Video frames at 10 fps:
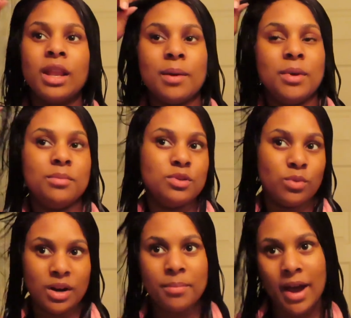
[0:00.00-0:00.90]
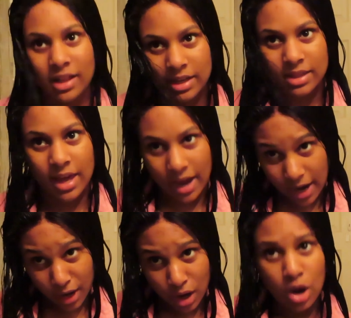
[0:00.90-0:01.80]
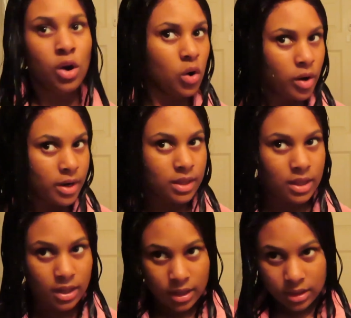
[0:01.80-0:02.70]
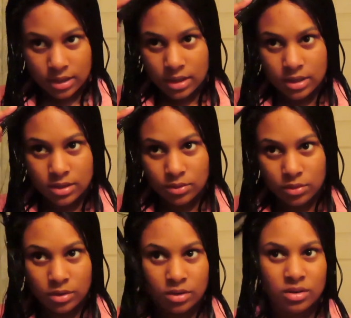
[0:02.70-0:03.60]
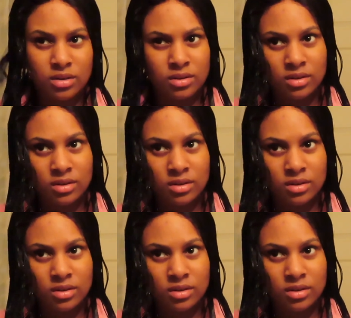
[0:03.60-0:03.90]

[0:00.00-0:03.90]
like maybe you want it back like that or anything like this, or